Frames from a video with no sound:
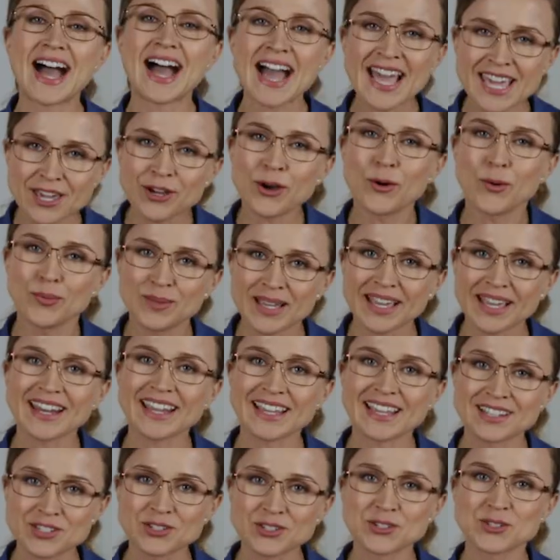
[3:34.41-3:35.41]
I hope that
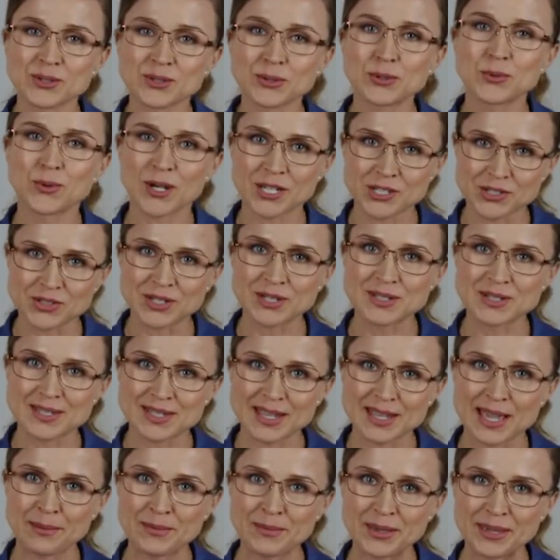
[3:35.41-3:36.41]
answers your question,
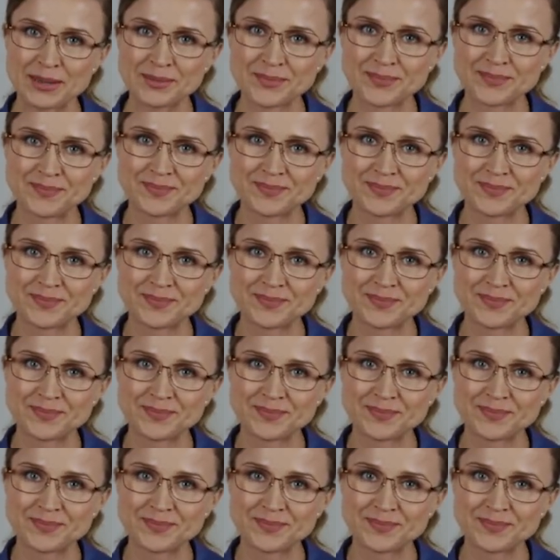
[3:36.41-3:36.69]
Sammy.